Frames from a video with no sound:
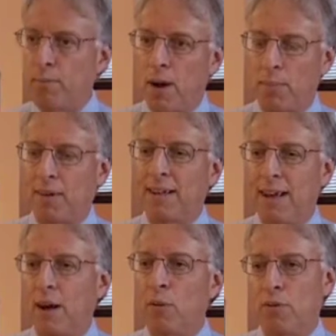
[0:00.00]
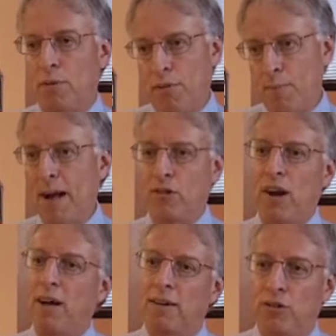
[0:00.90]
problems I dealt with my
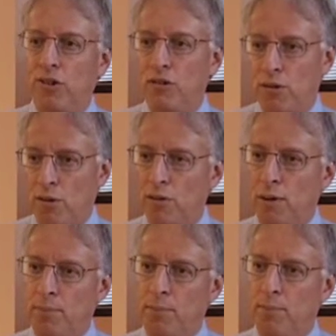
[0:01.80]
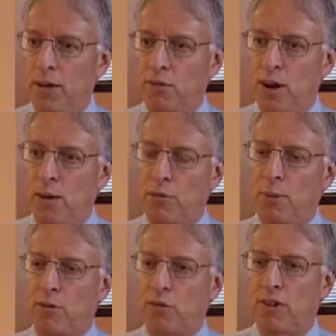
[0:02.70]
child as she's grown up, being a child with
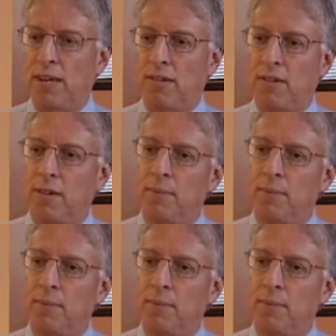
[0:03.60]
special needs.